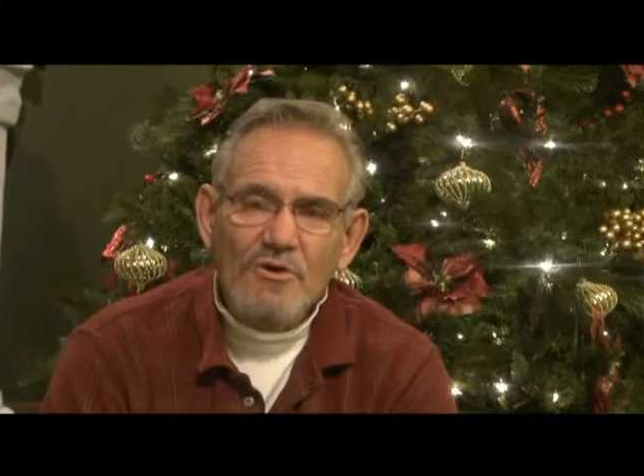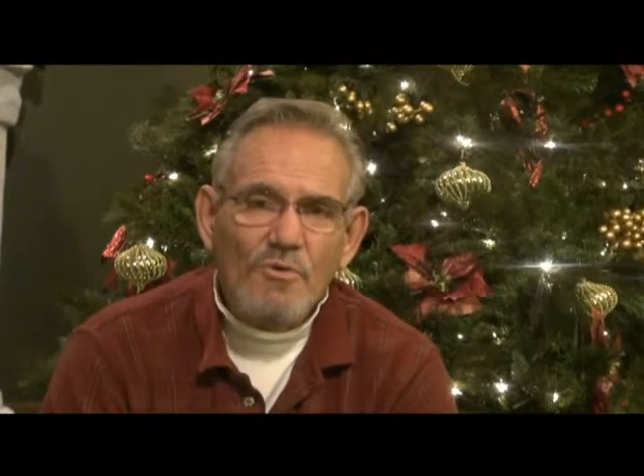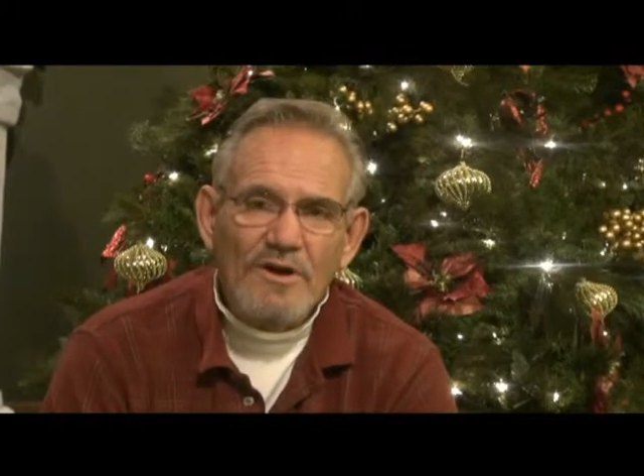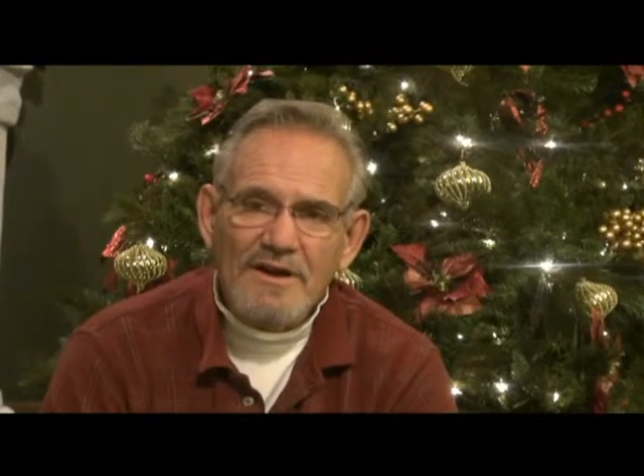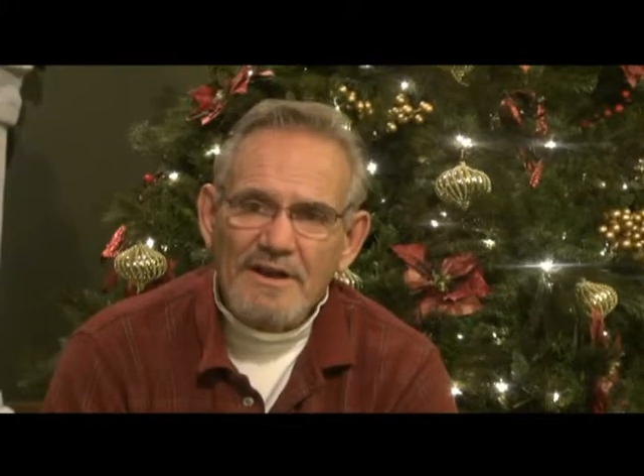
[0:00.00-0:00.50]

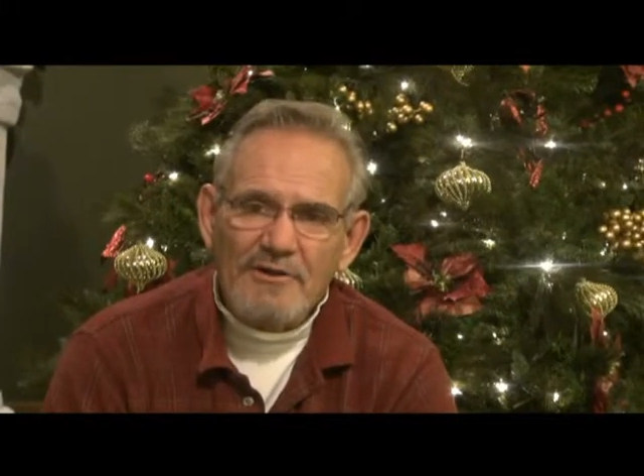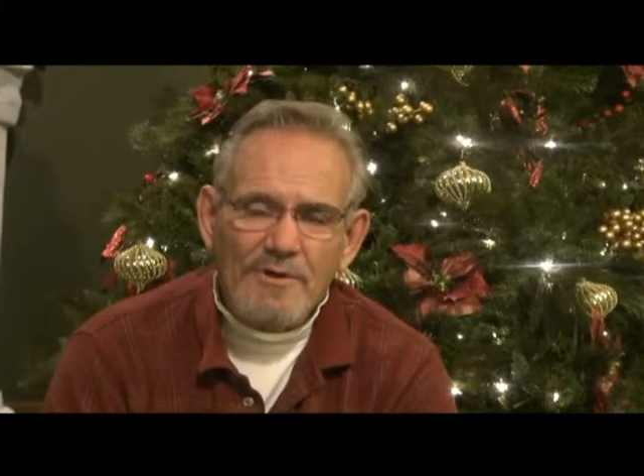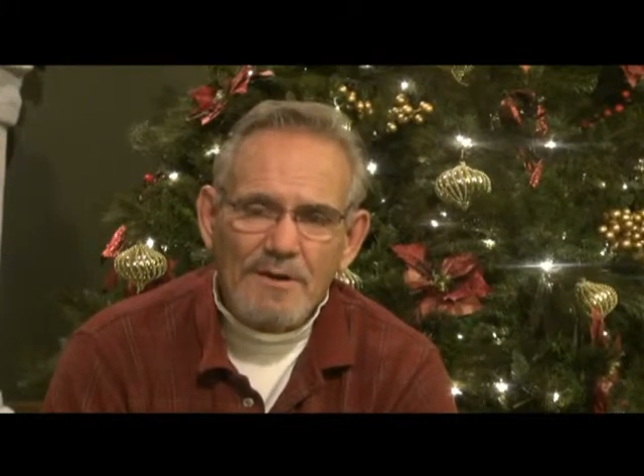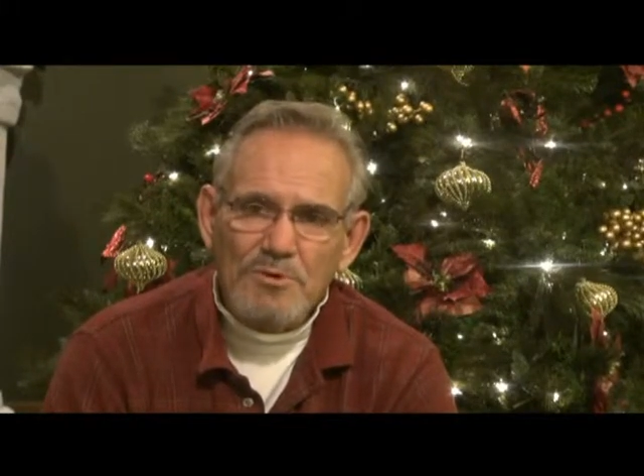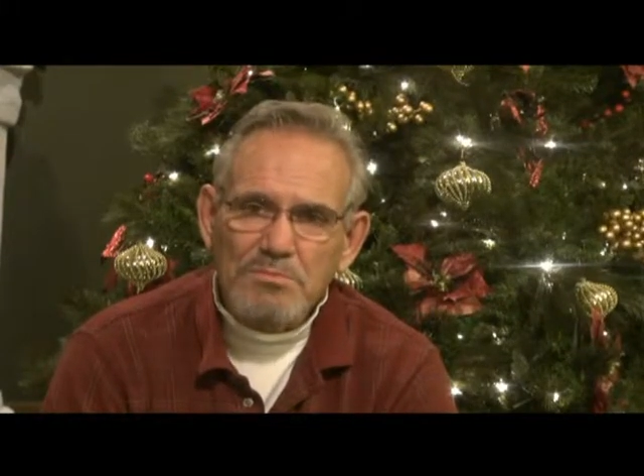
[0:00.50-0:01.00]
What an
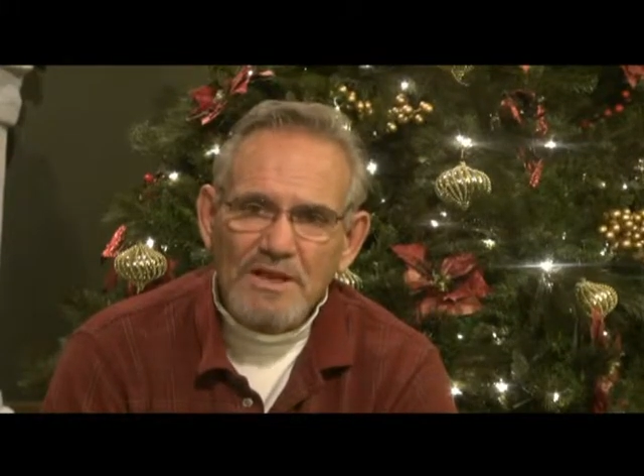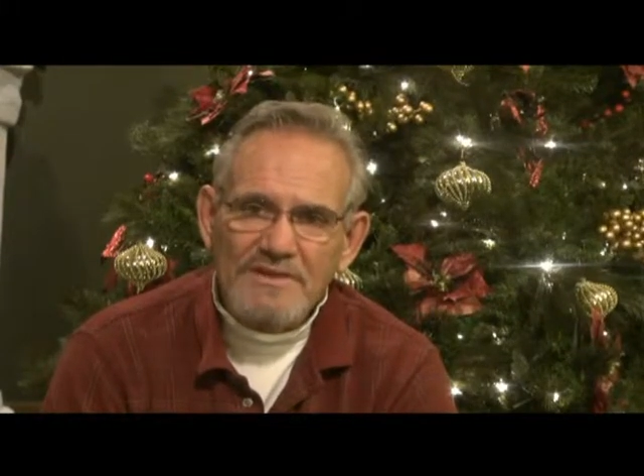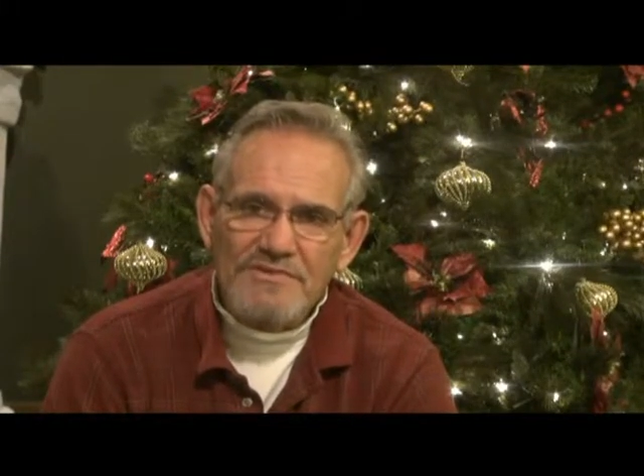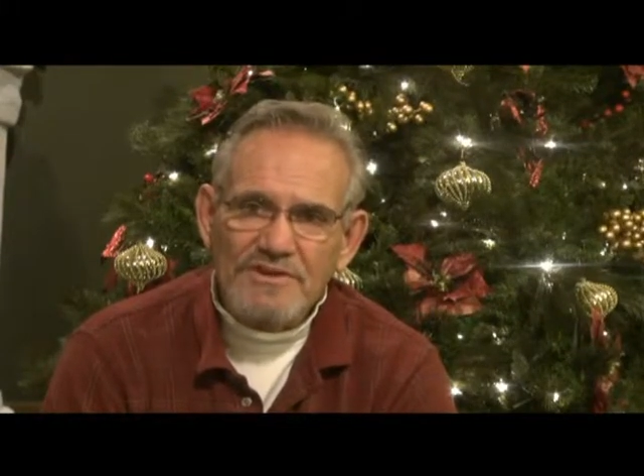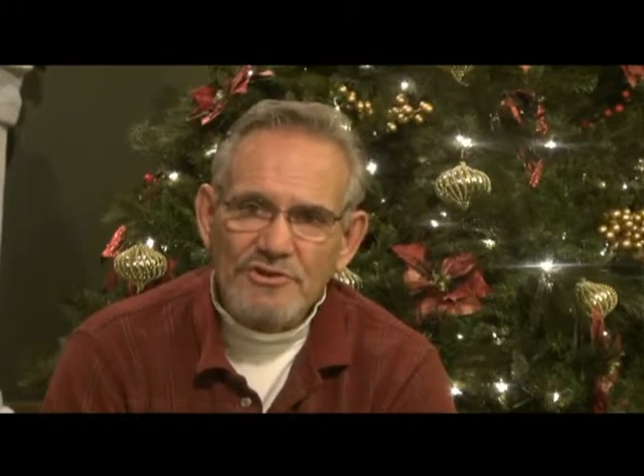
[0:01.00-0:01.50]
incredible
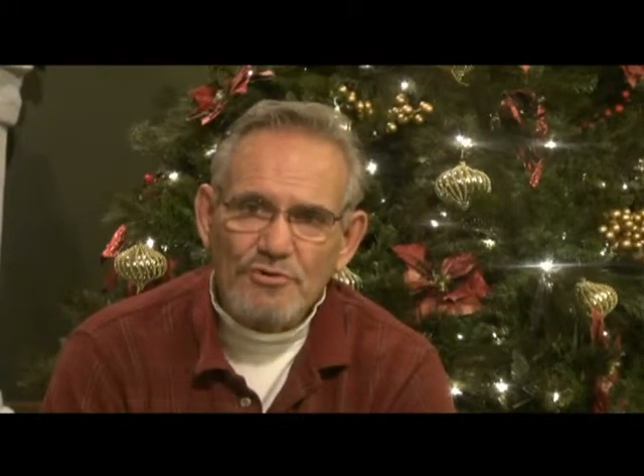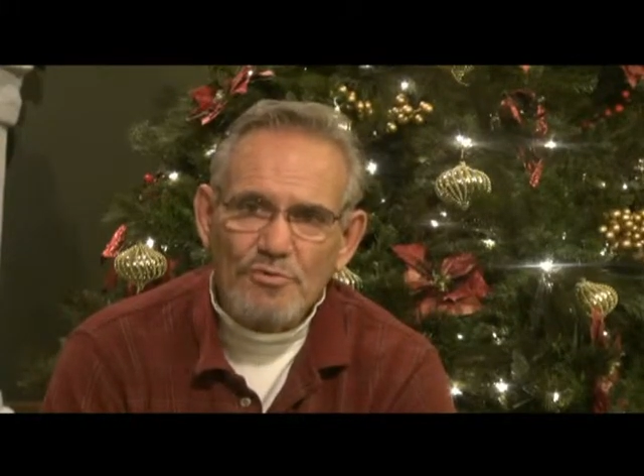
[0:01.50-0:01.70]
blessing you